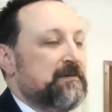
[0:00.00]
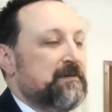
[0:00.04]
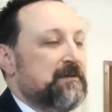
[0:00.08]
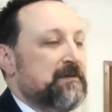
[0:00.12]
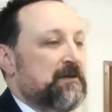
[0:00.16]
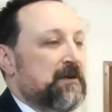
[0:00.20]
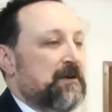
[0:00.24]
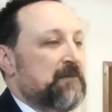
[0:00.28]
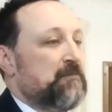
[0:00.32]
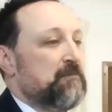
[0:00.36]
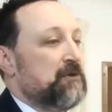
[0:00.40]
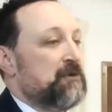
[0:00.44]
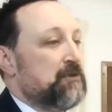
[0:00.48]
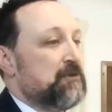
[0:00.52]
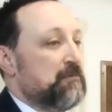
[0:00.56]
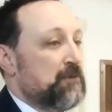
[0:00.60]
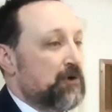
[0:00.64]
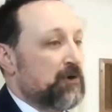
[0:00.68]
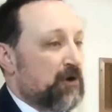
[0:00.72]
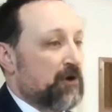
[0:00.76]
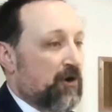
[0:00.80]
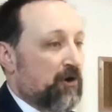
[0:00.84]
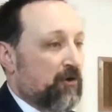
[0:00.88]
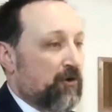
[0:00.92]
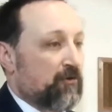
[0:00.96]
But the
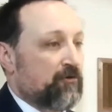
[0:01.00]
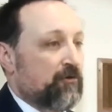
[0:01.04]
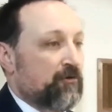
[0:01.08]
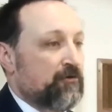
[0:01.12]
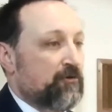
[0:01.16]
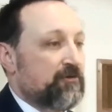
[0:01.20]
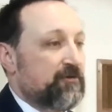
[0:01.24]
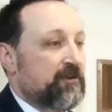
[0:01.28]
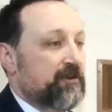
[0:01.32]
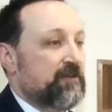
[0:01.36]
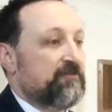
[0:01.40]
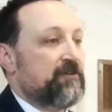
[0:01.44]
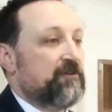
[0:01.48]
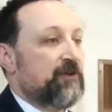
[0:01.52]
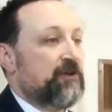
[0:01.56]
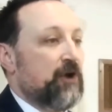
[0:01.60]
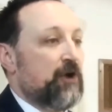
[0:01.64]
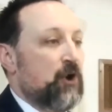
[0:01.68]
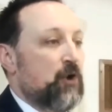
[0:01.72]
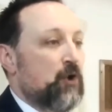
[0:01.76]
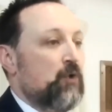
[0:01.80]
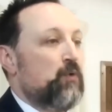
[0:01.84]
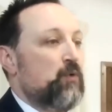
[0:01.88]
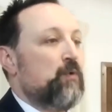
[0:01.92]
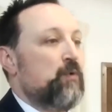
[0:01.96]
book also says,
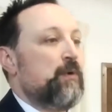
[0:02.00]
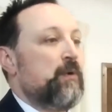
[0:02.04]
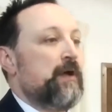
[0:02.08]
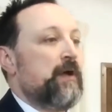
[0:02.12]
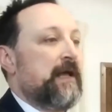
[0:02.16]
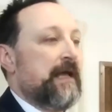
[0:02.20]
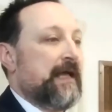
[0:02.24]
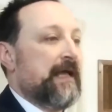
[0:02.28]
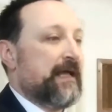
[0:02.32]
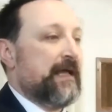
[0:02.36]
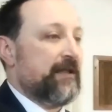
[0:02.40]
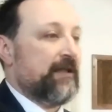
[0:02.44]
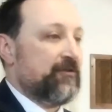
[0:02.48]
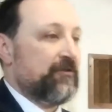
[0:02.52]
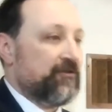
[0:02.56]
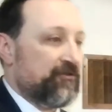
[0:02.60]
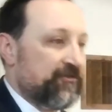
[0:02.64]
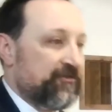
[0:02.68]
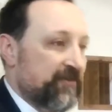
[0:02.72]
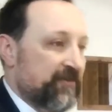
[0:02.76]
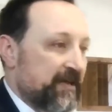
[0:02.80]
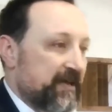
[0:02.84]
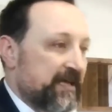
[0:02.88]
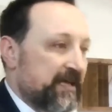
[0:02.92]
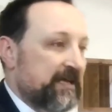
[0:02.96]
go and
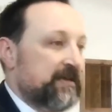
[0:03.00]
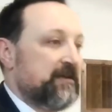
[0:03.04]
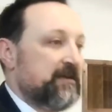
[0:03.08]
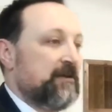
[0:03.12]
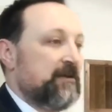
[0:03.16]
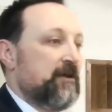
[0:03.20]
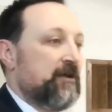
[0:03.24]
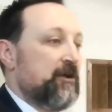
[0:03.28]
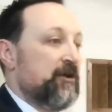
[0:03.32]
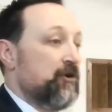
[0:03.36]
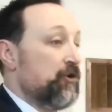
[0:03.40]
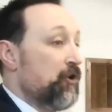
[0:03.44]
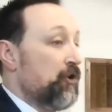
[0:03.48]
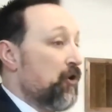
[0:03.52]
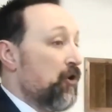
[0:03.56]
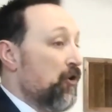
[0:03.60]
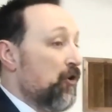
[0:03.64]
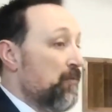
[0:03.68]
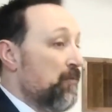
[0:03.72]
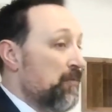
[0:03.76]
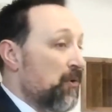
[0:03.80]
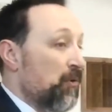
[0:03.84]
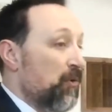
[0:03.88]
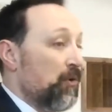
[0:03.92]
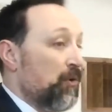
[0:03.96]
sin no
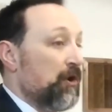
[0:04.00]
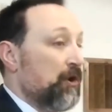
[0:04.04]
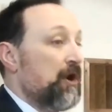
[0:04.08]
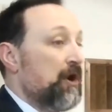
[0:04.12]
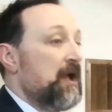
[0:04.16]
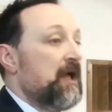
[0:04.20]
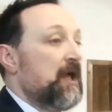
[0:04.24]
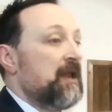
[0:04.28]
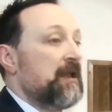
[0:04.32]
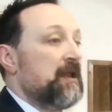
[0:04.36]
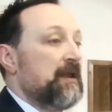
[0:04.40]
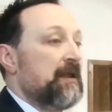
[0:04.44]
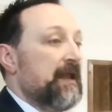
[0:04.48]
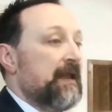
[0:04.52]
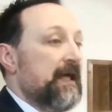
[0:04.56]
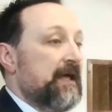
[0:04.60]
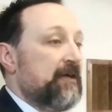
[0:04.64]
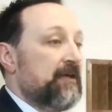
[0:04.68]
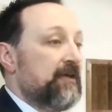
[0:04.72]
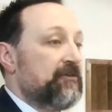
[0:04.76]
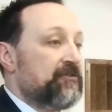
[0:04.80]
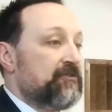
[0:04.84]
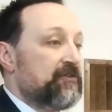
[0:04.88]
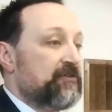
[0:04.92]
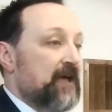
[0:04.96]
more,
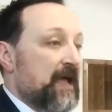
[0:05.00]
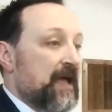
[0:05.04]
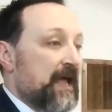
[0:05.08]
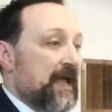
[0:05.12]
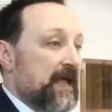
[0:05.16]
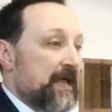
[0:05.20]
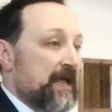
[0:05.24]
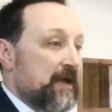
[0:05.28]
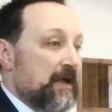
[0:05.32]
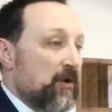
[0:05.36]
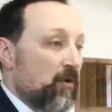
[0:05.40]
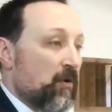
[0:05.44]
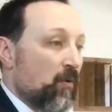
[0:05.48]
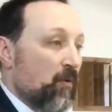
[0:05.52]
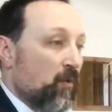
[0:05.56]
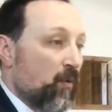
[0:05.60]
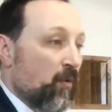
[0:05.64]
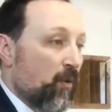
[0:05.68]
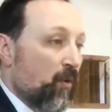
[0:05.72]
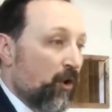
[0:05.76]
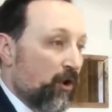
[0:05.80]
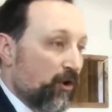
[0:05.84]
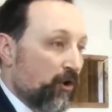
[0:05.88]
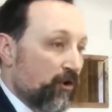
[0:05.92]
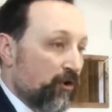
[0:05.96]
lest a
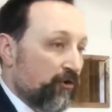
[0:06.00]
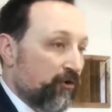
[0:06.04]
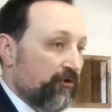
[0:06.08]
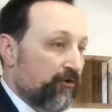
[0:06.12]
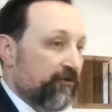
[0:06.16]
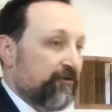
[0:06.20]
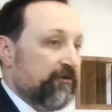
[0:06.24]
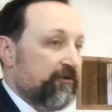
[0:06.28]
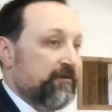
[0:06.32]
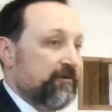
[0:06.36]
worse